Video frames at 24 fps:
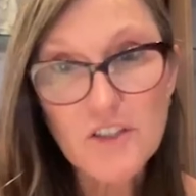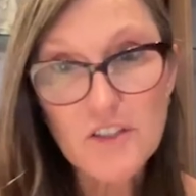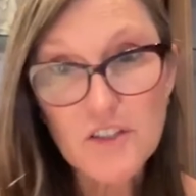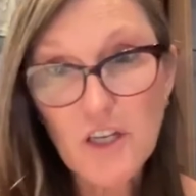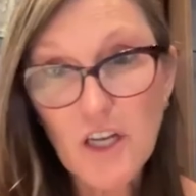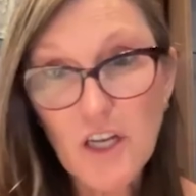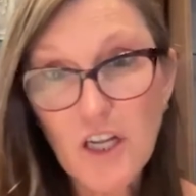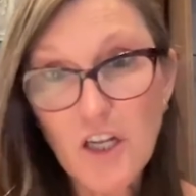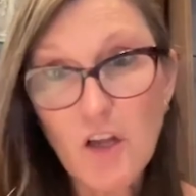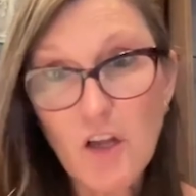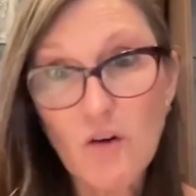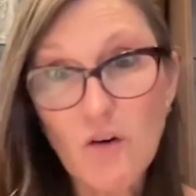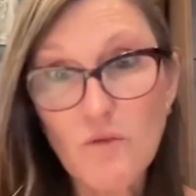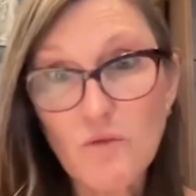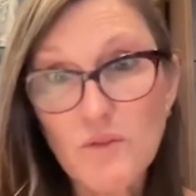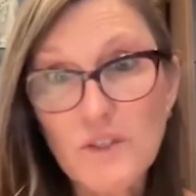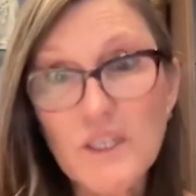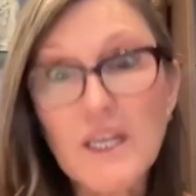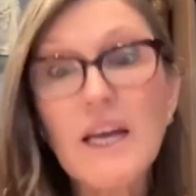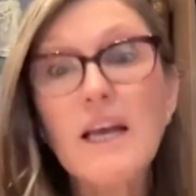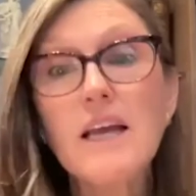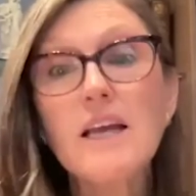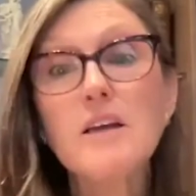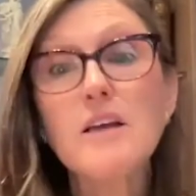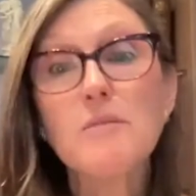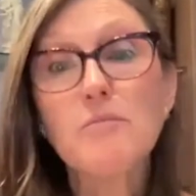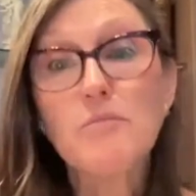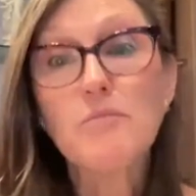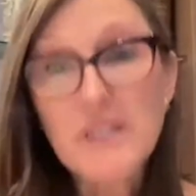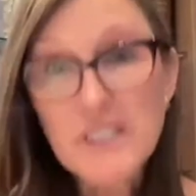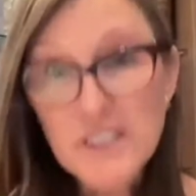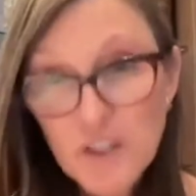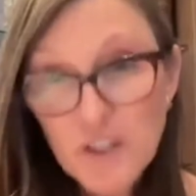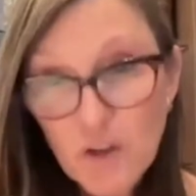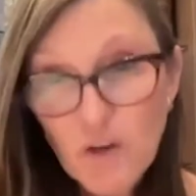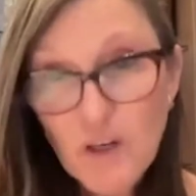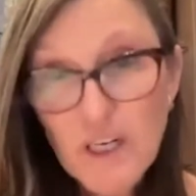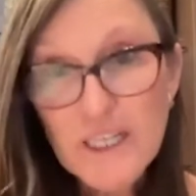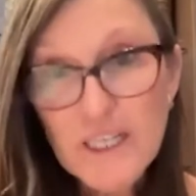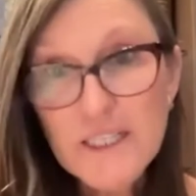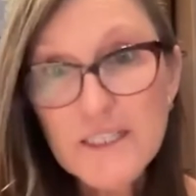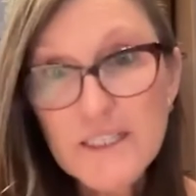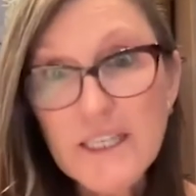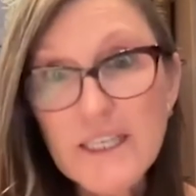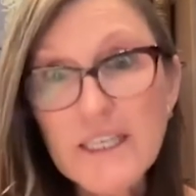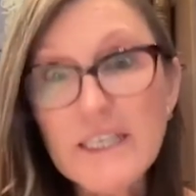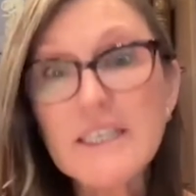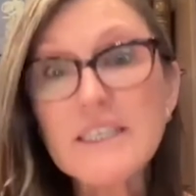alone.
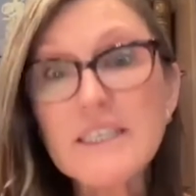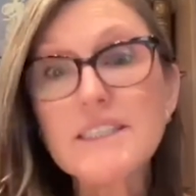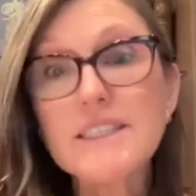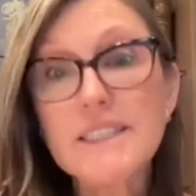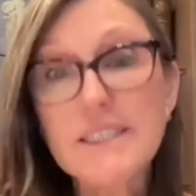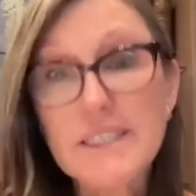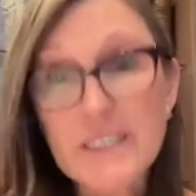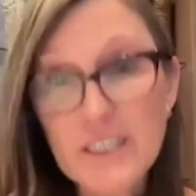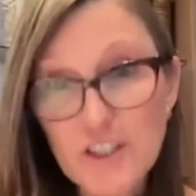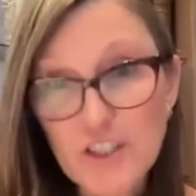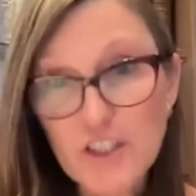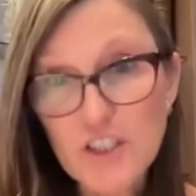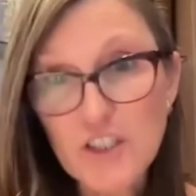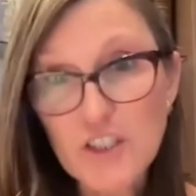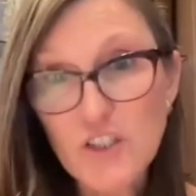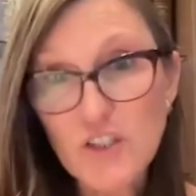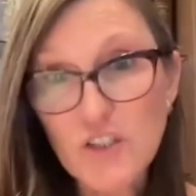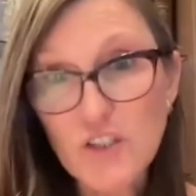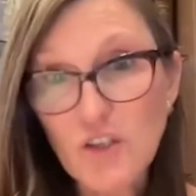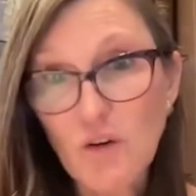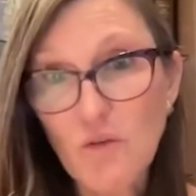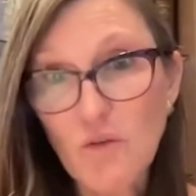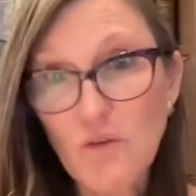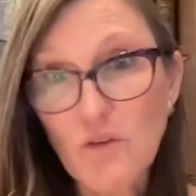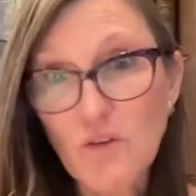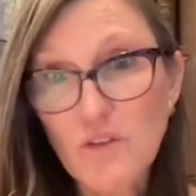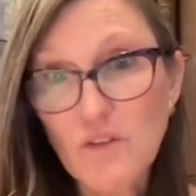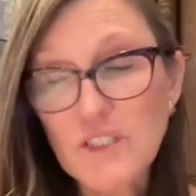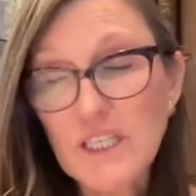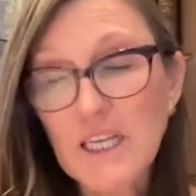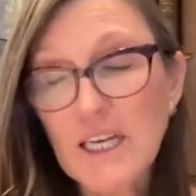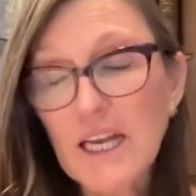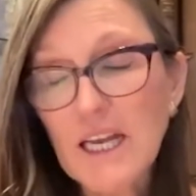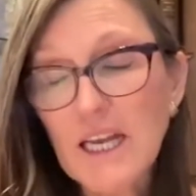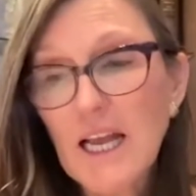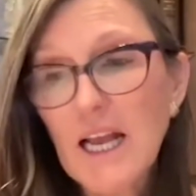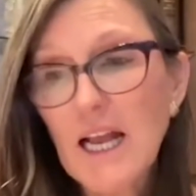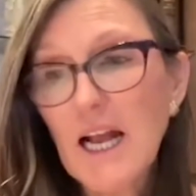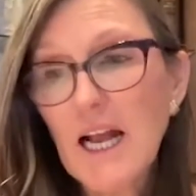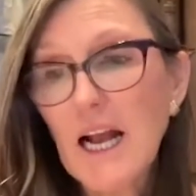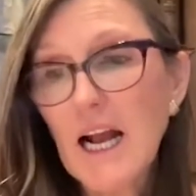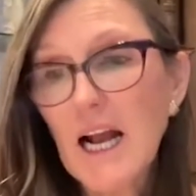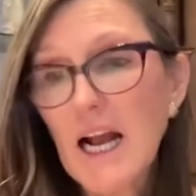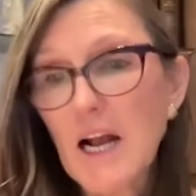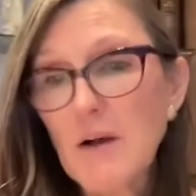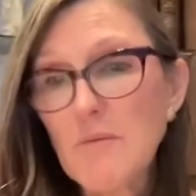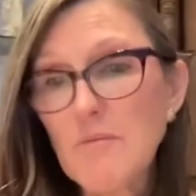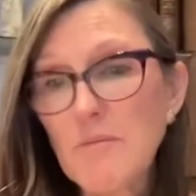Bitcoin is digital gold.
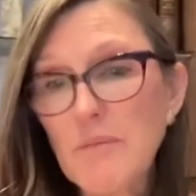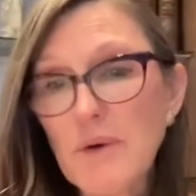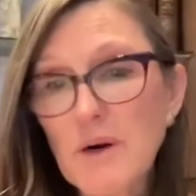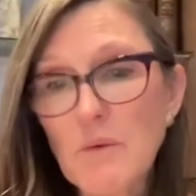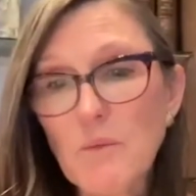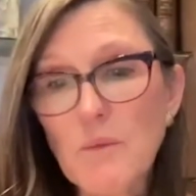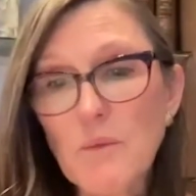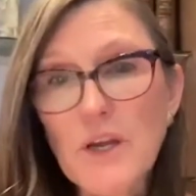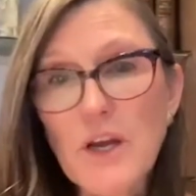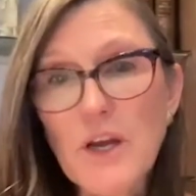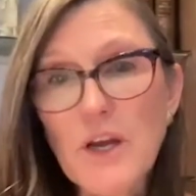But we